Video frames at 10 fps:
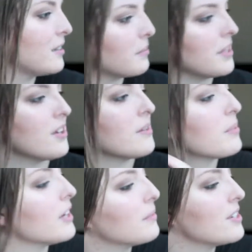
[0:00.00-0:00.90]
But you can
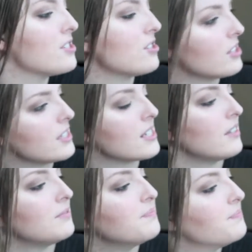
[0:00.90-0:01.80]
pretty much usually tell
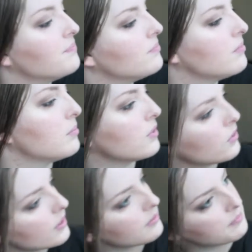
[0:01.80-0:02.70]
before.